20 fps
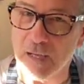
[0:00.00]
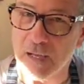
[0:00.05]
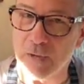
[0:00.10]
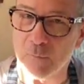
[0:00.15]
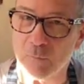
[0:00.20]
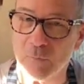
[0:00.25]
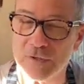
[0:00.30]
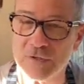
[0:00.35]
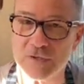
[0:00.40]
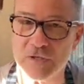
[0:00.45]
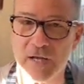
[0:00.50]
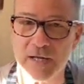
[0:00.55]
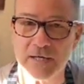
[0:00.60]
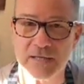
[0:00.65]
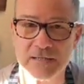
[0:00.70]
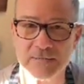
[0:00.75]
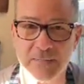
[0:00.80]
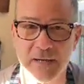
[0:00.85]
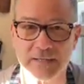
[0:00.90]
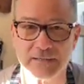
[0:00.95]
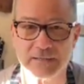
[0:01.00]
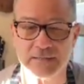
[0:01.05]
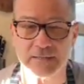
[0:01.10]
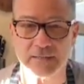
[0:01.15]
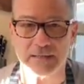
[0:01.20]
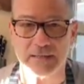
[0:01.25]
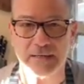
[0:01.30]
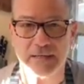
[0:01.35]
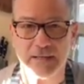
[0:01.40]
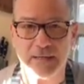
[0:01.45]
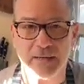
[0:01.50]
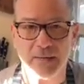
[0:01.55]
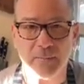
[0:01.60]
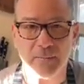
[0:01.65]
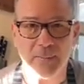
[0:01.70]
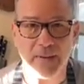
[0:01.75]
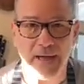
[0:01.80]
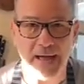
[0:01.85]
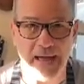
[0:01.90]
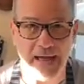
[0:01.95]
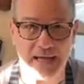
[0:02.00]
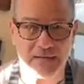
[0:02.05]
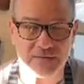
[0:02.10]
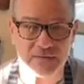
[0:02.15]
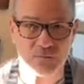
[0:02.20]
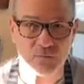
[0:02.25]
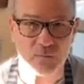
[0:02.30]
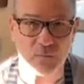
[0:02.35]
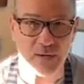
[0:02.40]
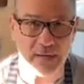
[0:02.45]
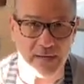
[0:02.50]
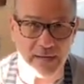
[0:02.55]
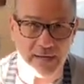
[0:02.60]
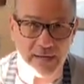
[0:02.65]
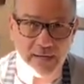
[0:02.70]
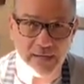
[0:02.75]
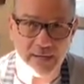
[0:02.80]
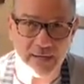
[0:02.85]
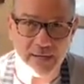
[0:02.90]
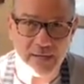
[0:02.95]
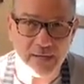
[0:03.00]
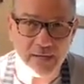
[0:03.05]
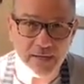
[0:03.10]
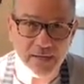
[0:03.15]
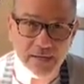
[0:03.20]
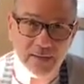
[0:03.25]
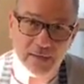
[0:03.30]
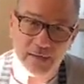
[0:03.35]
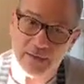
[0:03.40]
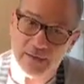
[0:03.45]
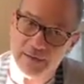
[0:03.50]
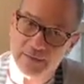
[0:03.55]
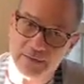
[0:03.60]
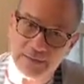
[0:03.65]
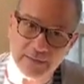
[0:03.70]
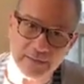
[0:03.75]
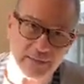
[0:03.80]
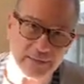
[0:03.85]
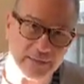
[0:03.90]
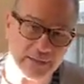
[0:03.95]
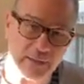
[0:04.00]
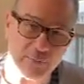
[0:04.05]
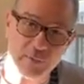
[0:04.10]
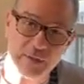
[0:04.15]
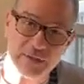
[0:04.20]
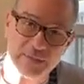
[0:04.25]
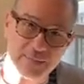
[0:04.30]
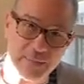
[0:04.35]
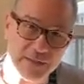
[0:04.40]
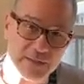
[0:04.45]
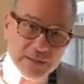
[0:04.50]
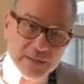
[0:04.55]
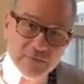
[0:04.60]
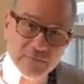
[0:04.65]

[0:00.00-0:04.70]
when she unexpectedly passed away. They were expecting her